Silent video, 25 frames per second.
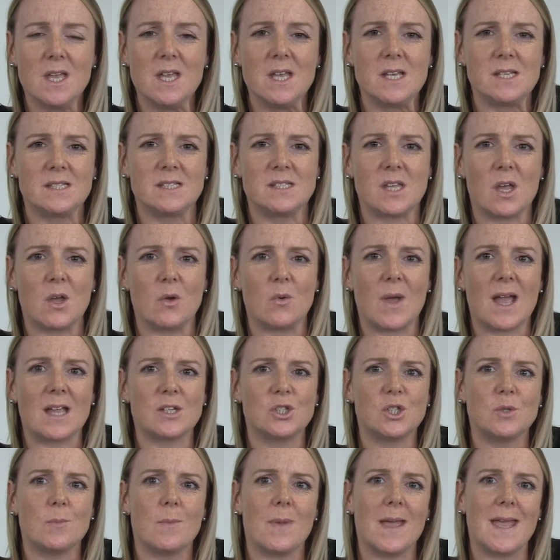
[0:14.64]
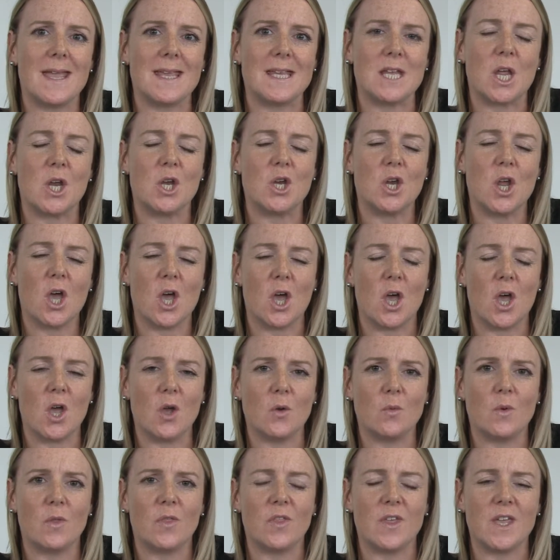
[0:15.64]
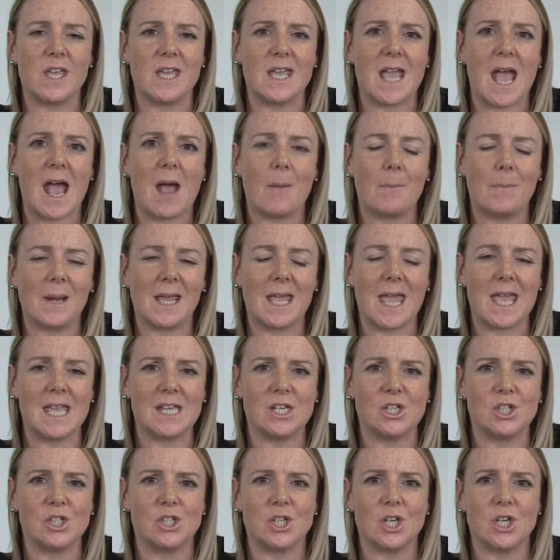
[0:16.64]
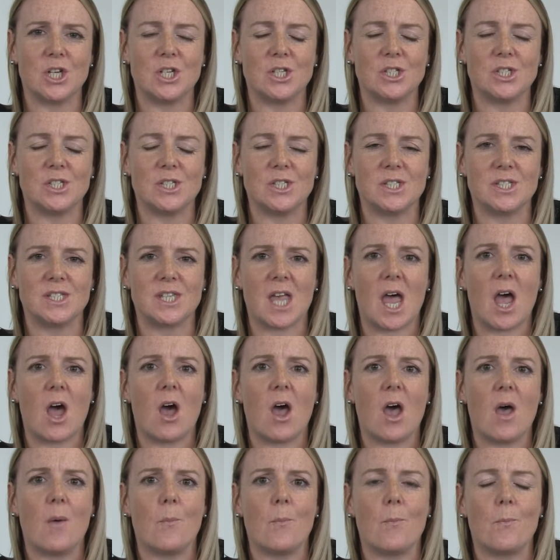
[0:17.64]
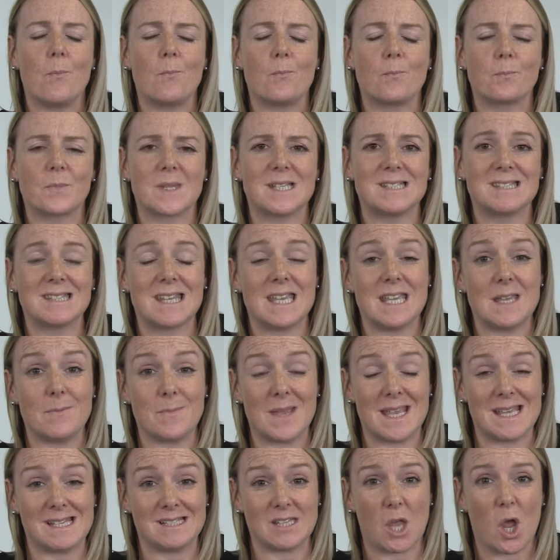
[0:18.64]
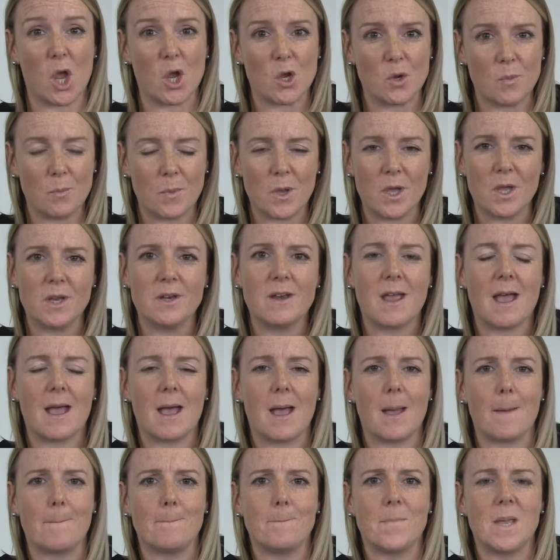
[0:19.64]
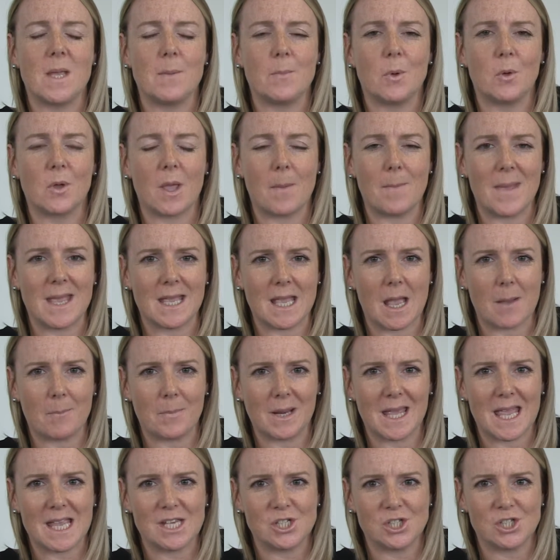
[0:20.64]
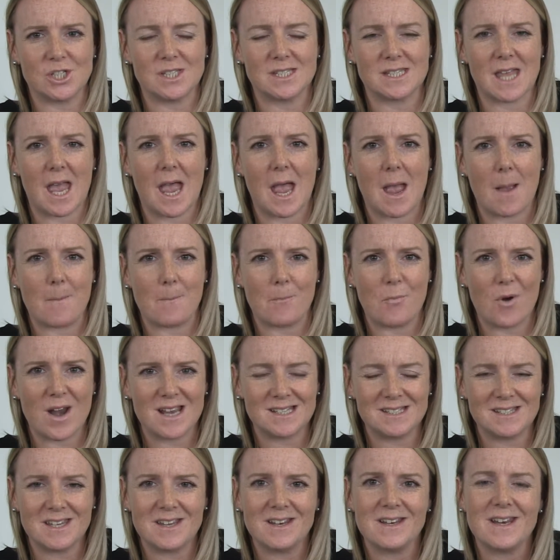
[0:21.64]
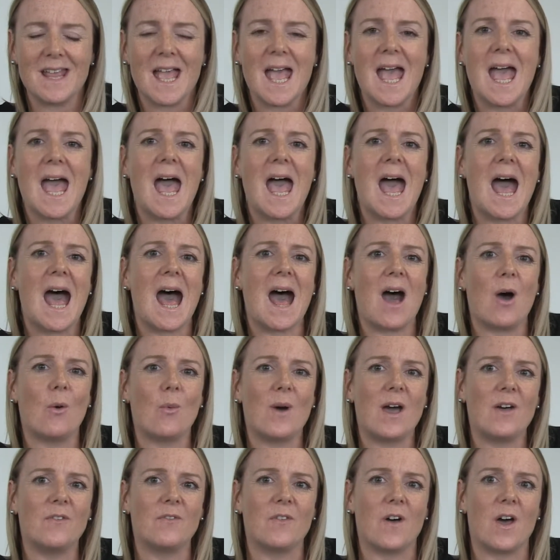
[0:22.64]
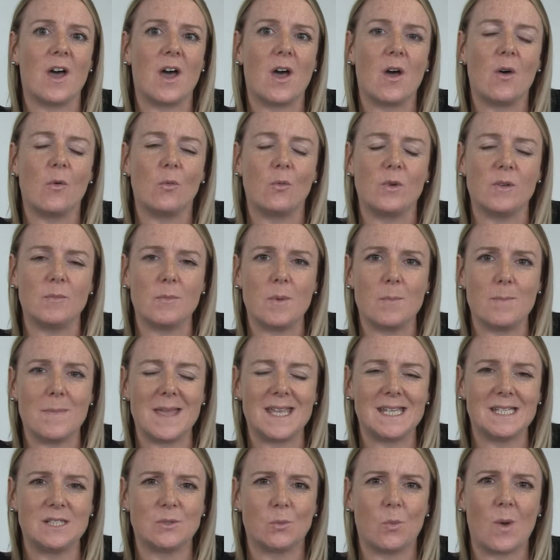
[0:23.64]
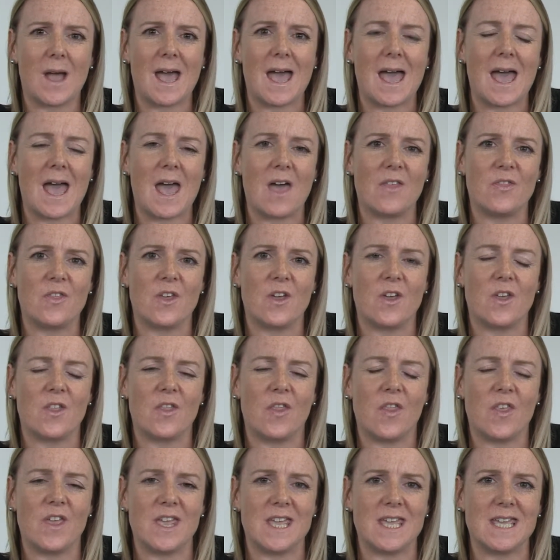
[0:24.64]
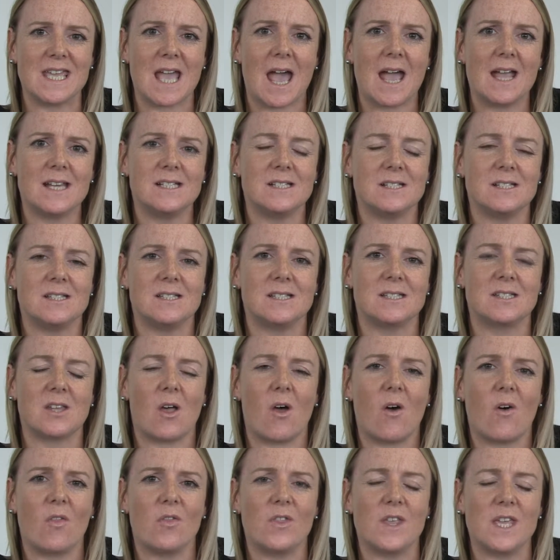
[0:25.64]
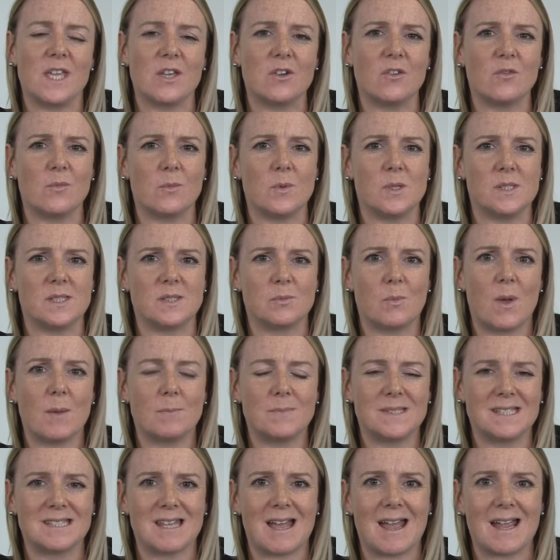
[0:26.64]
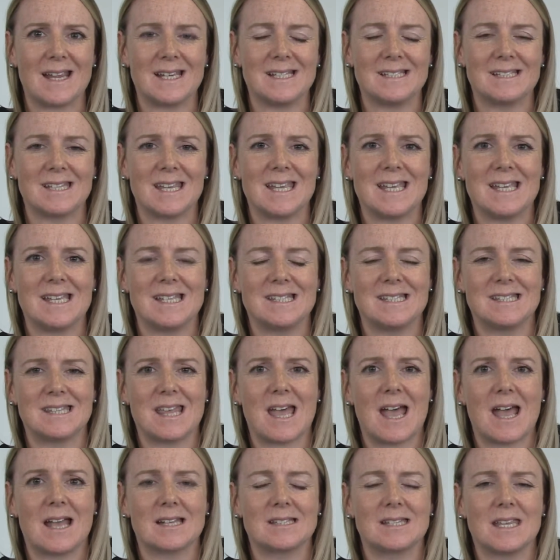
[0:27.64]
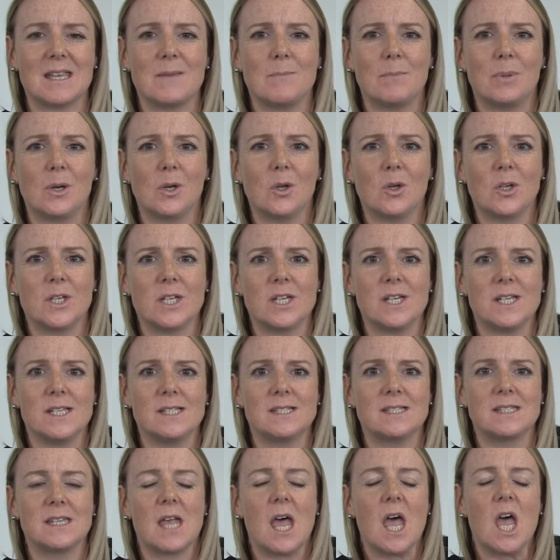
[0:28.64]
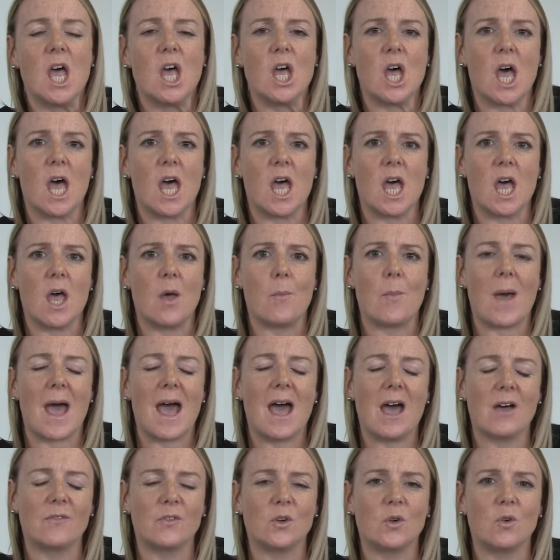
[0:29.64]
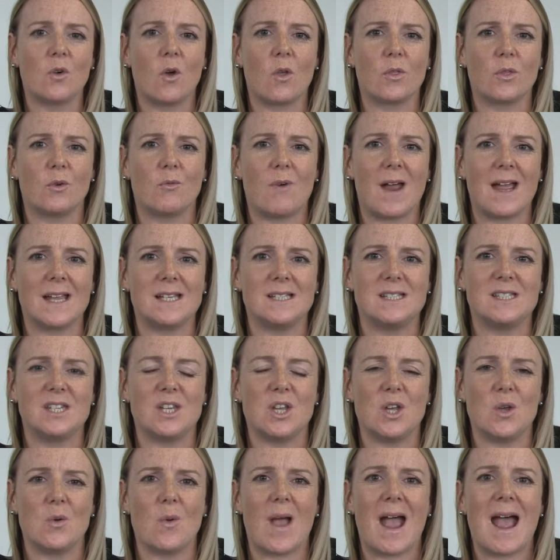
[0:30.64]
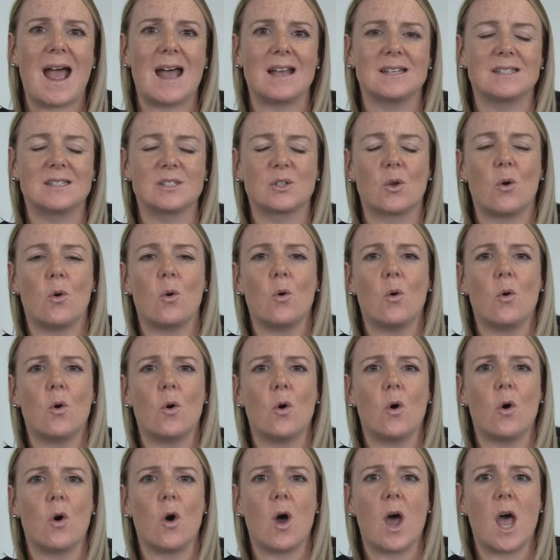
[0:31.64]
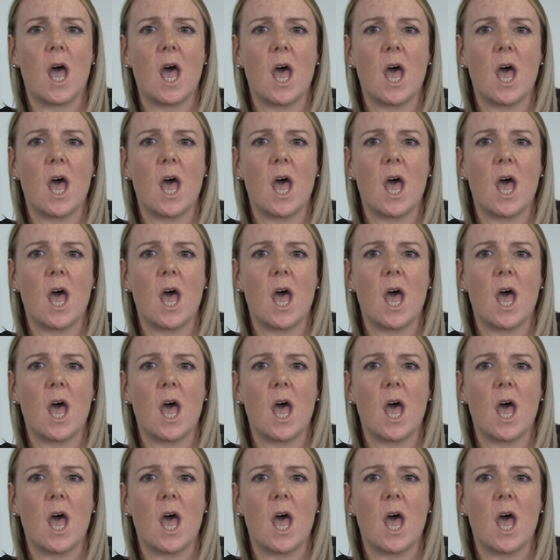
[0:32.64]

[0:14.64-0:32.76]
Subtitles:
So as you may know, the applications scheme is open and people can make applications at present. However, we've been made aware that the guidance on the government's website is that employers haven't got the right to ask or